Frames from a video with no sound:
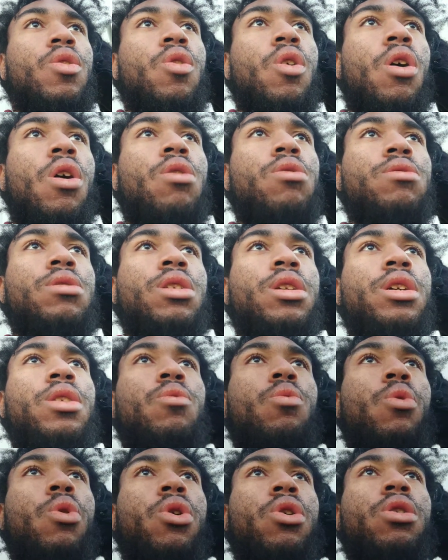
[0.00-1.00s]
only
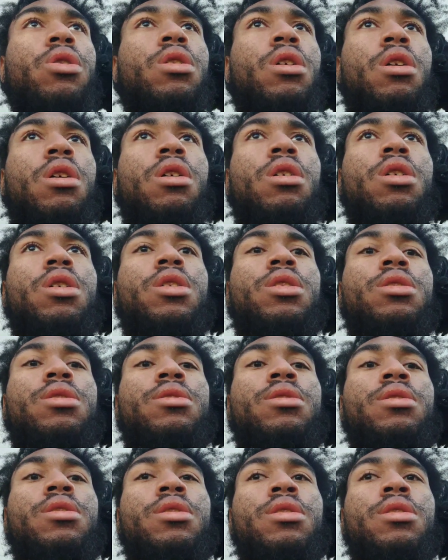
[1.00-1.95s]
work on